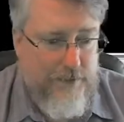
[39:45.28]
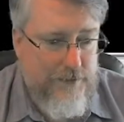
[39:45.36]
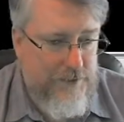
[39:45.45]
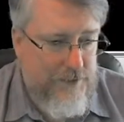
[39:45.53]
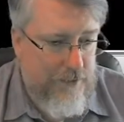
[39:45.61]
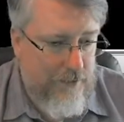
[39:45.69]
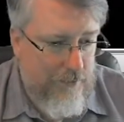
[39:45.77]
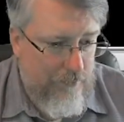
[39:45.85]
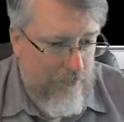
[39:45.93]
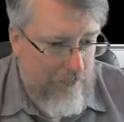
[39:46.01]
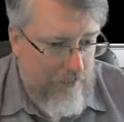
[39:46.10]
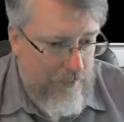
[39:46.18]

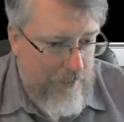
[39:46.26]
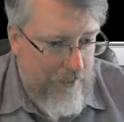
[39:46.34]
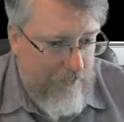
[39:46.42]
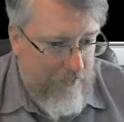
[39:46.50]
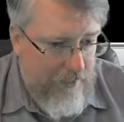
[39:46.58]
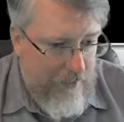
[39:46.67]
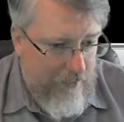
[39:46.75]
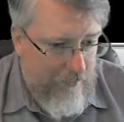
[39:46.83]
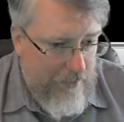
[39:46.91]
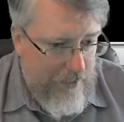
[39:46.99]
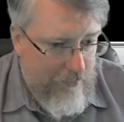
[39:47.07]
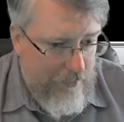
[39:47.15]
So anyway,
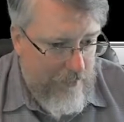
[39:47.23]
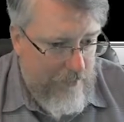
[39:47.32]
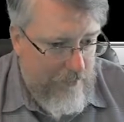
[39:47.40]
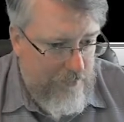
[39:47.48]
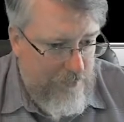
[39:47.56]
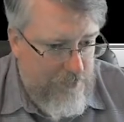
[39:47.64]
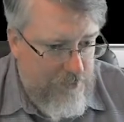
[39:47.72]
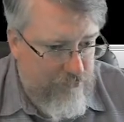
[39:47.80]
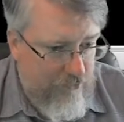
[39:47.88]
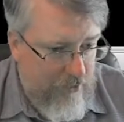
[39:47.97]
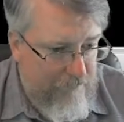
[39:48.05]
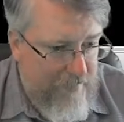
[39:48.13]
I will
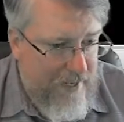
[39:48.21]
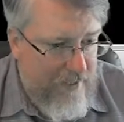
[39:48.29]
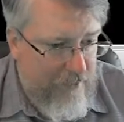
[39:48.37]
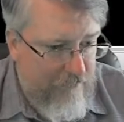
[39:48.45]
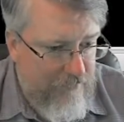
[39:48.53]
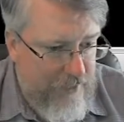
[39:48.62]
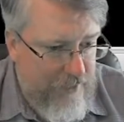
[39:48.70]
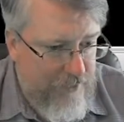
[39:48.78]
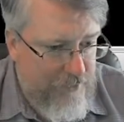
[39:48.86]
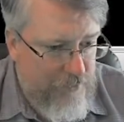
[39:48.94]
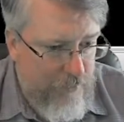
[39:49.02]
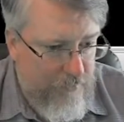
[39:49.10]
scrub back over
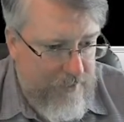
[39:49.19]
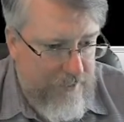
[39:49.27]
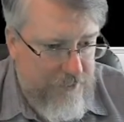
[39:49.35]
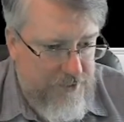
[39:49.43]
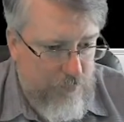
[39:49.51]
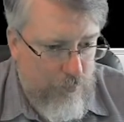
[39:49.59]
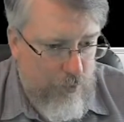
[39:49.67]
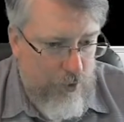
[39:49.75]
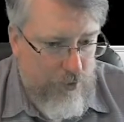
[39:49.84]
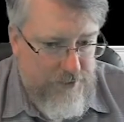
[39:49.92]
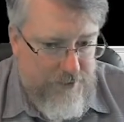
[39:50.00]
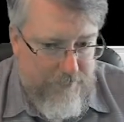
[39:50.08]
here to where we can hear some
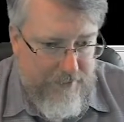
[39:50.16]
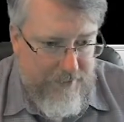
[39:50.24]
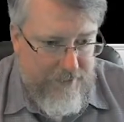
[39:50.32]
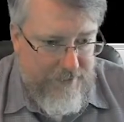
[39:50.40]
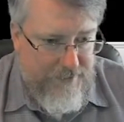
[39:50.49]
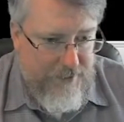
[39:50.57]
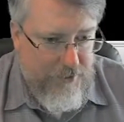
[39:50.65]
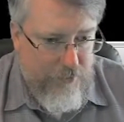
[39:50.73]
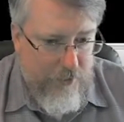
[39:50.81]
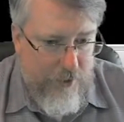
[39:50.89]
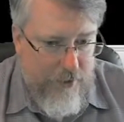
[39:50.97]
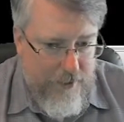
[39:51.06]
words, and I'm going to
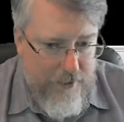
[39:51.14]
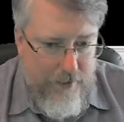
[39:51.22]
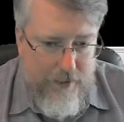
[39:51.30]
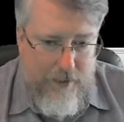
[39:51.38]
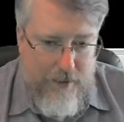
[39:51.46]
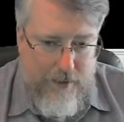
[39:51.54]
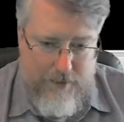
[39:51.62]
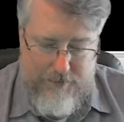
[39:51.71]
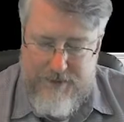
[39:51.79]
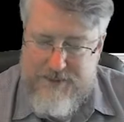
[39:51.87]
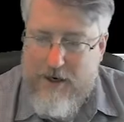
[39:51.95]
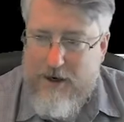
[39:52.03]
continue on.
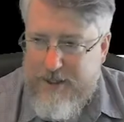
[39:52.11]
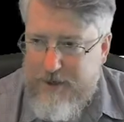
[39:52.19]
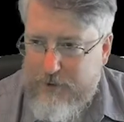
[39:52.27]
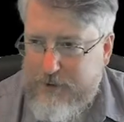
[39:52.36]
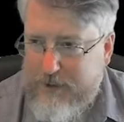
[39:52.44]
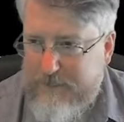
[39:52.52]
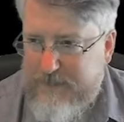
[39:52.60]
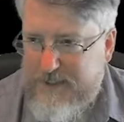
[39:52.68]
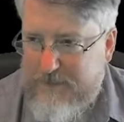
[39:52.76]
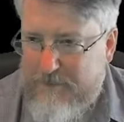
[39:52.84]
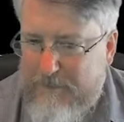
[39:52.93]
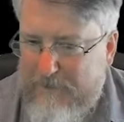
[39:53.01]
This audio clip
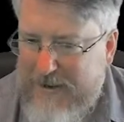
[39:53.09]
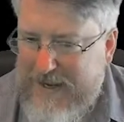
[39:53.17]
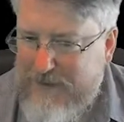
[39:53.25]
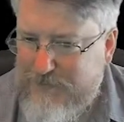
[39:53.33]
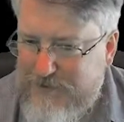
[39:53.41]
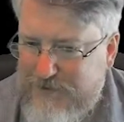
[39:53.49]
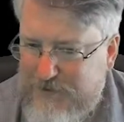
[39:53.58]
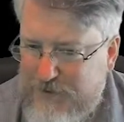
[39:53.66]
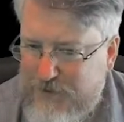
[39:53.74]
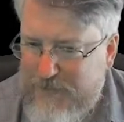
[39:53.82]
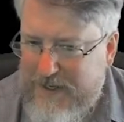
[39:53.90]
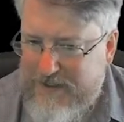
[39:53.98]
is about
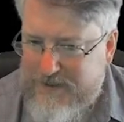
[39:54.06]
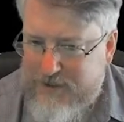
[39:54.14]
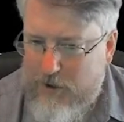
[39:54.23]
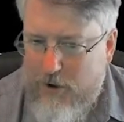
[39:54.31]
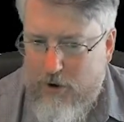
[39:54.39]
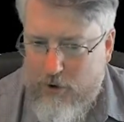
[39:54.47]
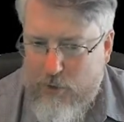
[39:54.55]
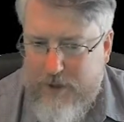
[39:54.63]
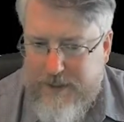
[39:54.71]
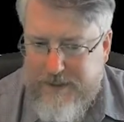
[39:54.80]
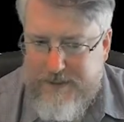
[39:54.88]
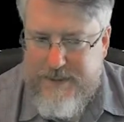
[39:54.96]
2 minutes long
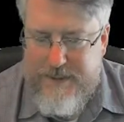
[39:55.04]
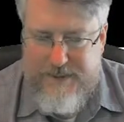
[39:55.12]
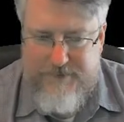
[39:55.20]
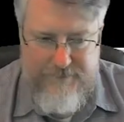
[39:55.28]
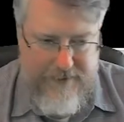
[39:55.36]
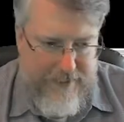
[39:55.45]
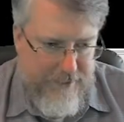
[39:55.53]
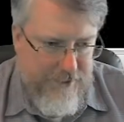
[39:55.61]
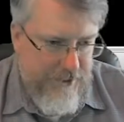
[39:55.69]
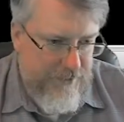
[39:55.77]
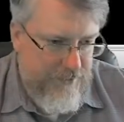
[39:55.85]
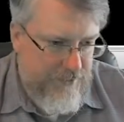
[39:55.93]
when it's
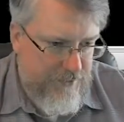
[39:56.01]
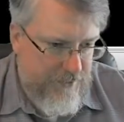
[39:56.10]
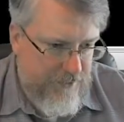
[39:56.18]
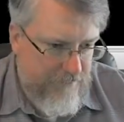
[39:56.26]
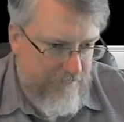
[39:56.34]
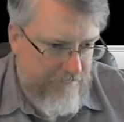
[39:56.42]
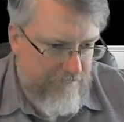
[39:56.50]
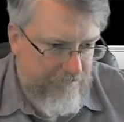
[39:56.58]
finished, so